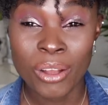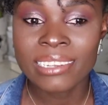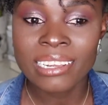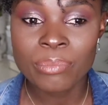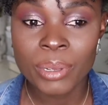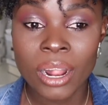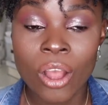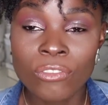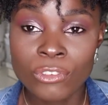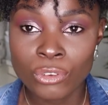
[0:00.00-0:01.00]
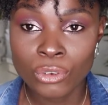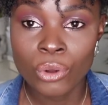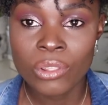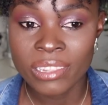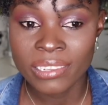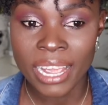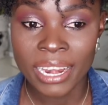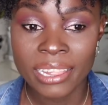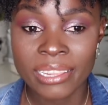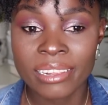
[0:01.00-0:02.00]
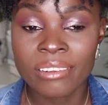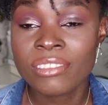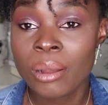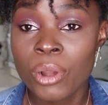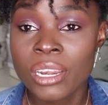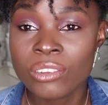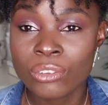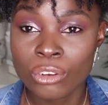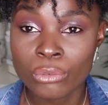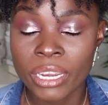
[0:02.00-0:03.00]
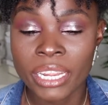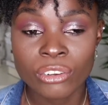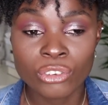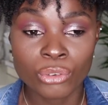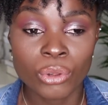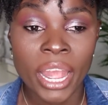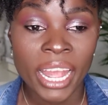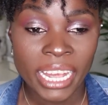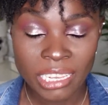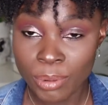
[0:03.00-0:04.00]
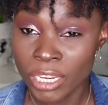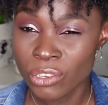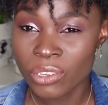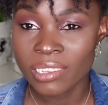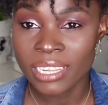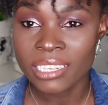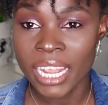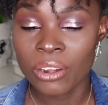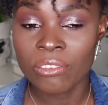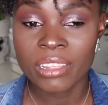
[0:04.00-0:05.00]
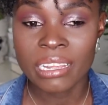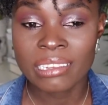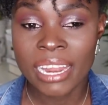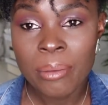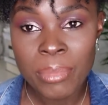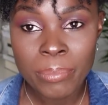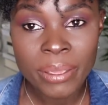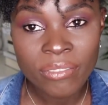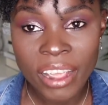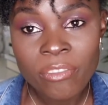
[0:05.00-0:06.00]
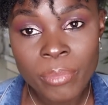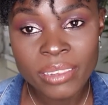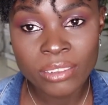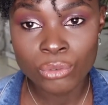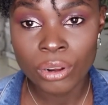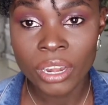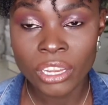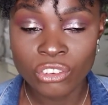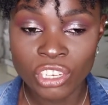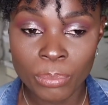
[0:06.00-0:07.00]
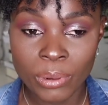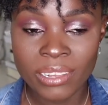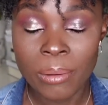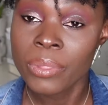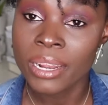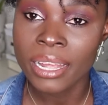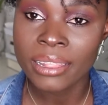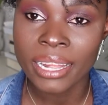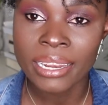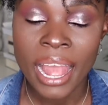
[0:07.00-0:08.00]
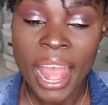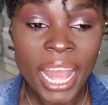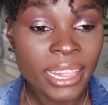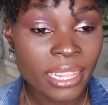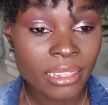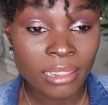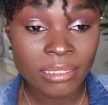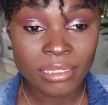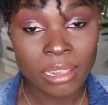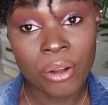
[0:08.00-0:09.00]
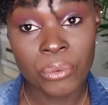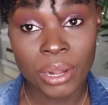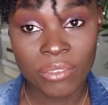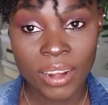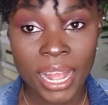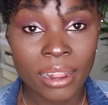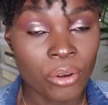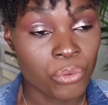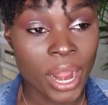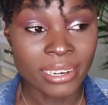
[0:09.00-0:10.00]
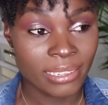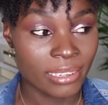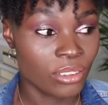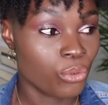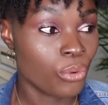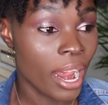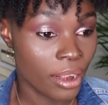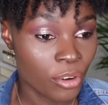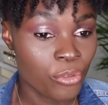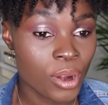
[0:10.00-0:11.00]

Just better off to know these kind of things. And if someone is not willing to explain to you such kind of things, like maybe 5 months into a relationship or something like that, I think that's a red flag. Run, sis, run.